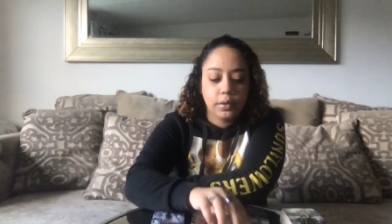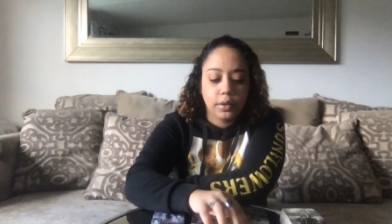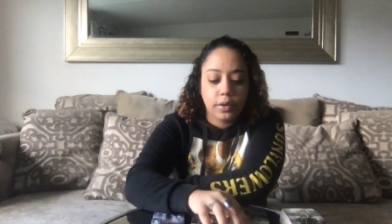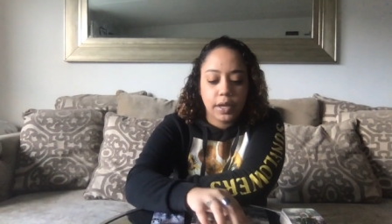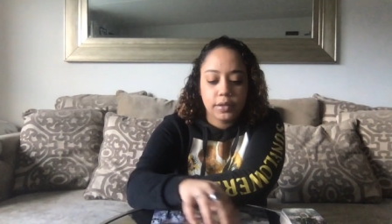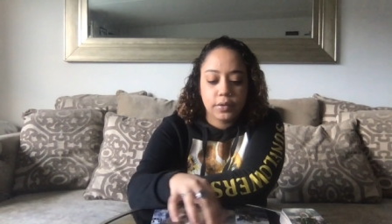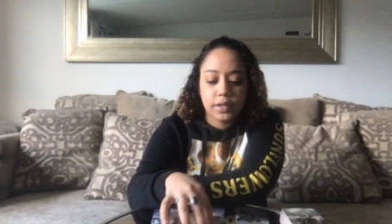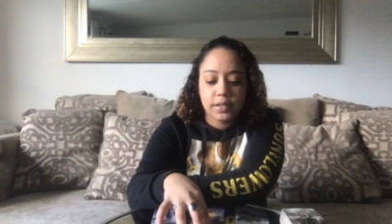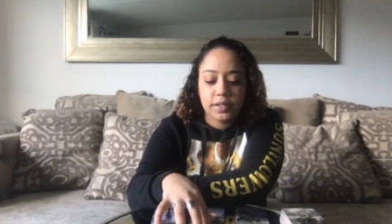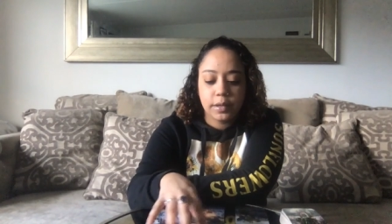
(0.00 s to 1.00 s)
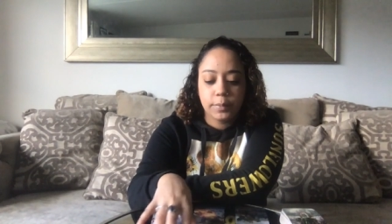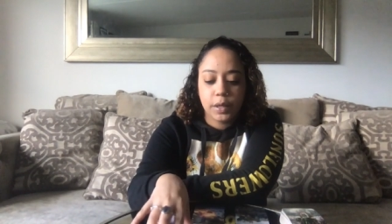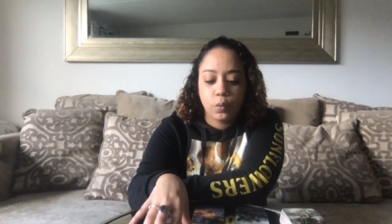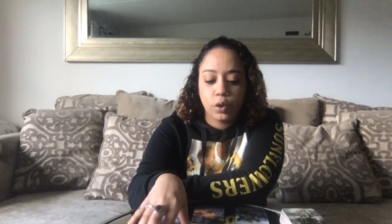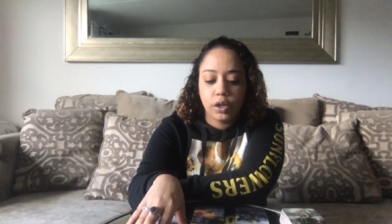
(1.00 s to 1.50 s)
Okay, so this is
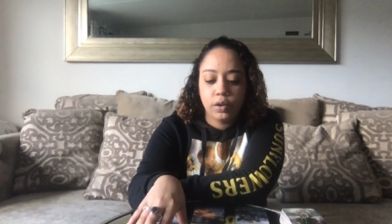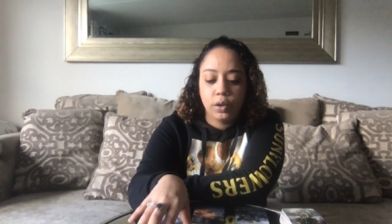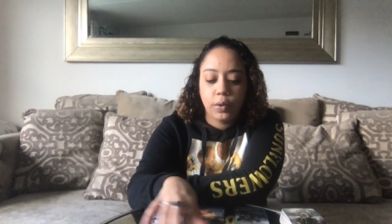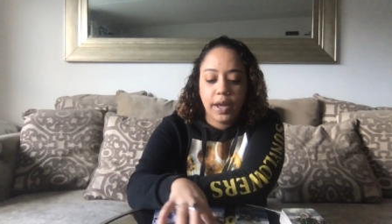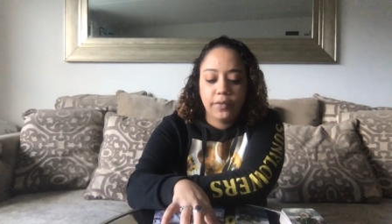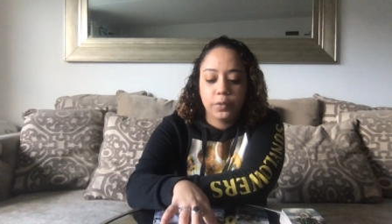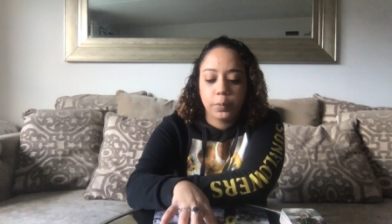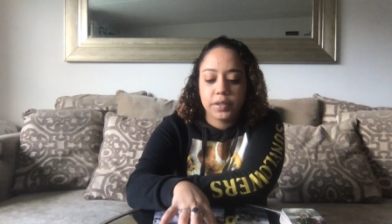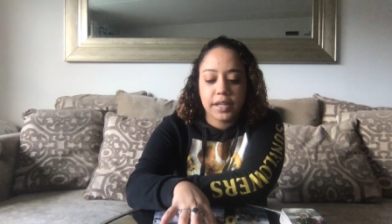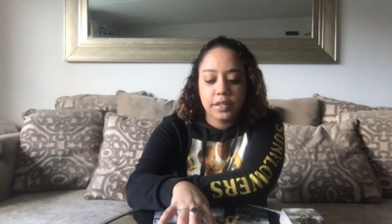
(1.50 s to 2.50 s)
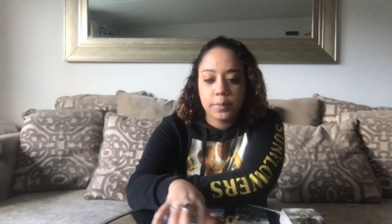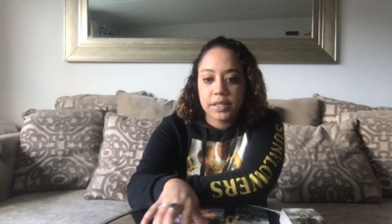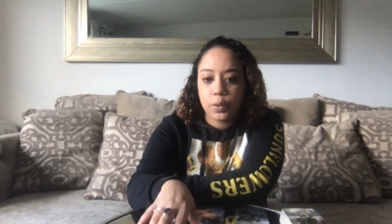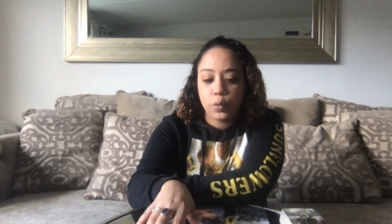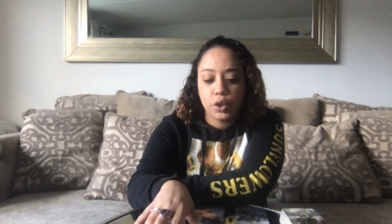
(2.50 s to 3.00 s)
something where you don't have to pretend to be
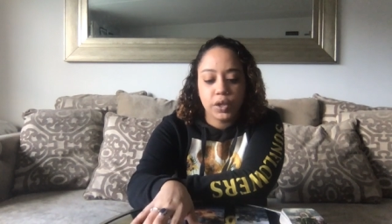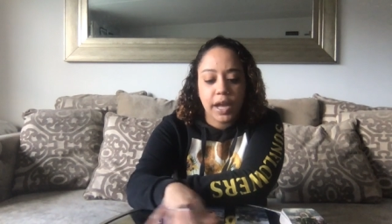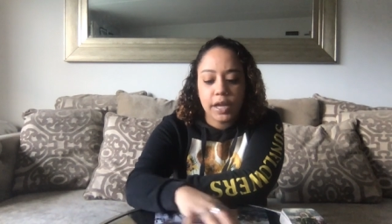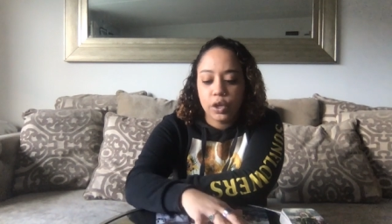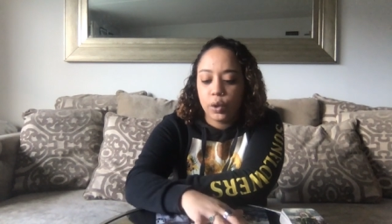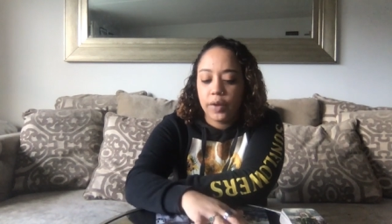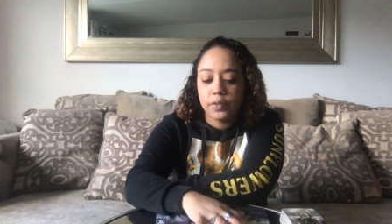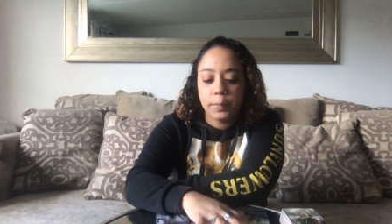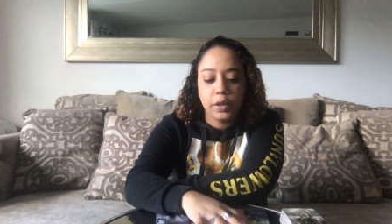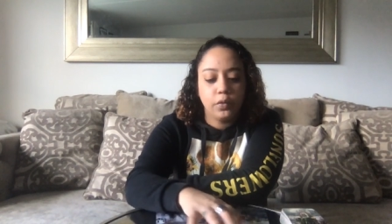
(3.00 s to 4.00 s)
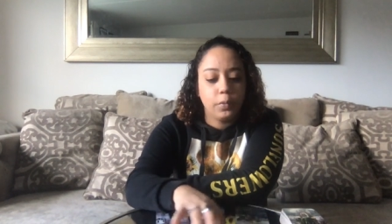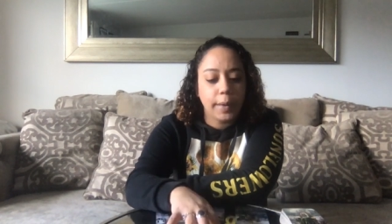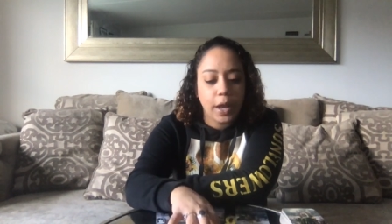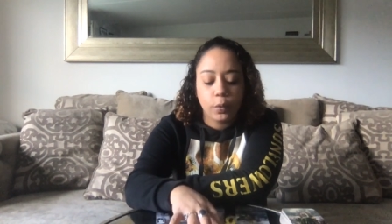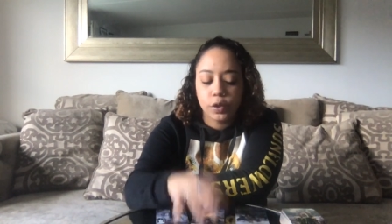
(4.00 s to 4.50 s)
someone you're not. You don't have to bend over
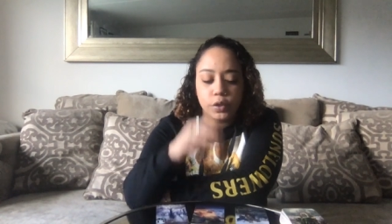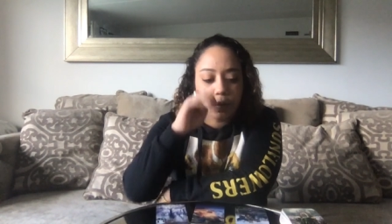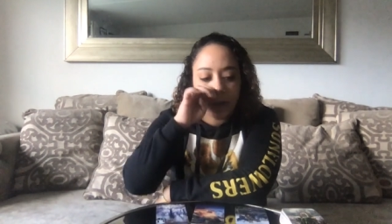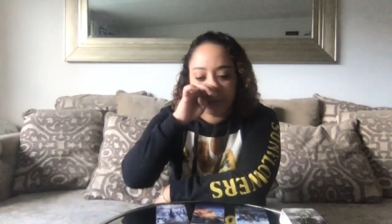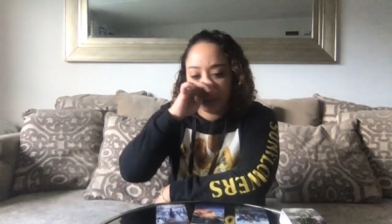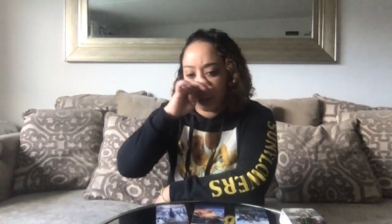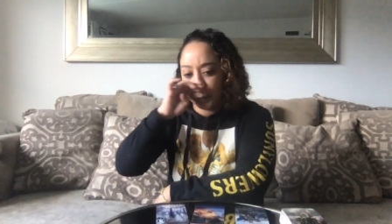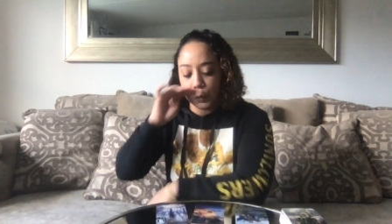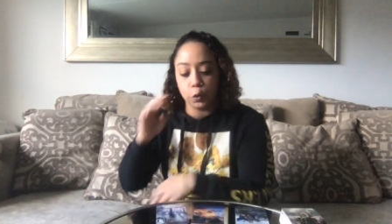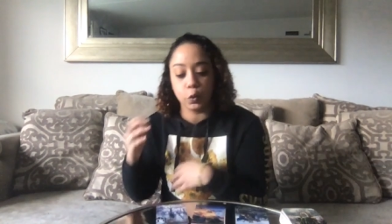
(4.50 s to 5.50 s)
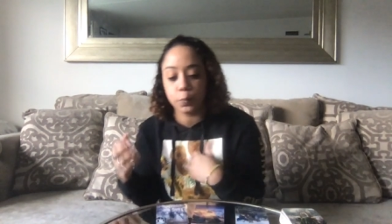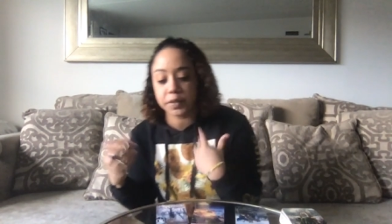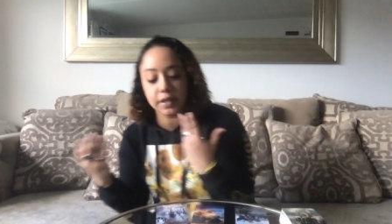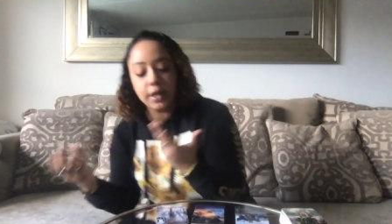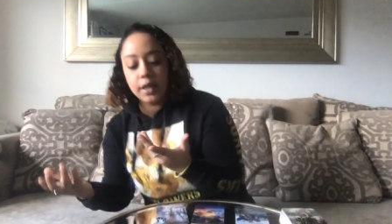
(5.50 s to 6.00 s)
backwards. You don't have to jump through
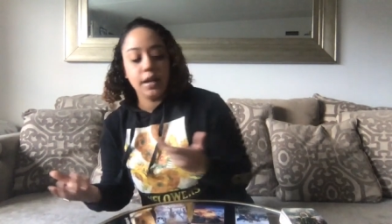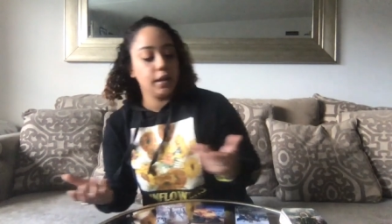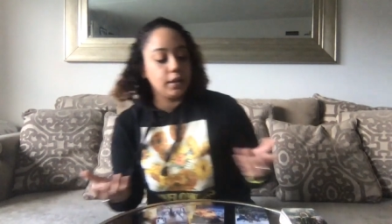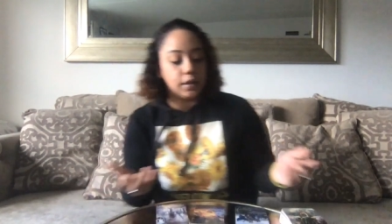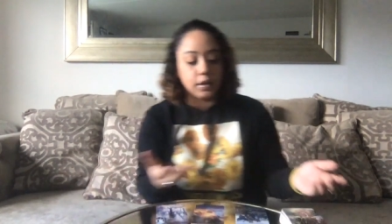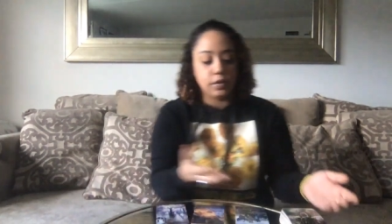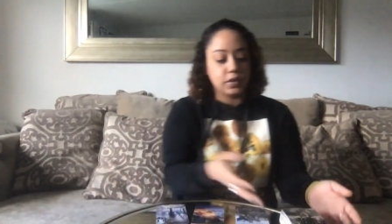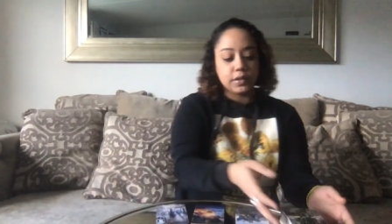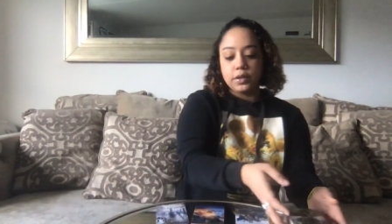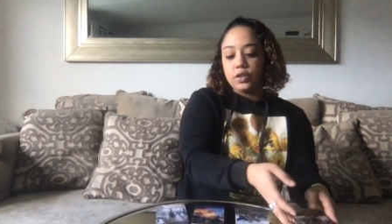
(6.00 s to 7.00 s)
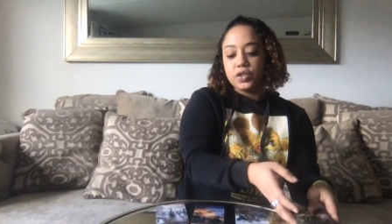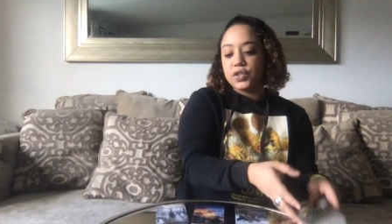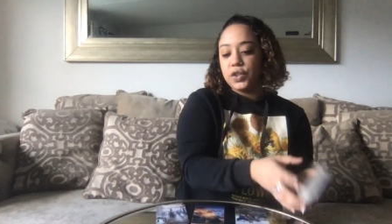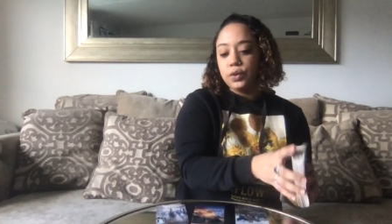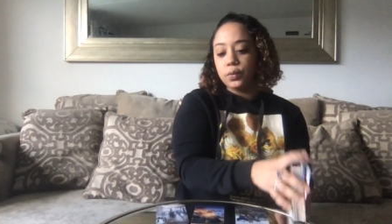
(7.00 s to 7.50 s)
hoops. You just, you're
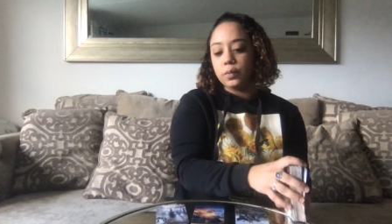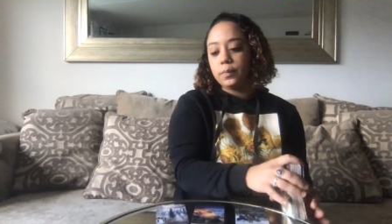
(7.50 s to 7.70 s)
just you.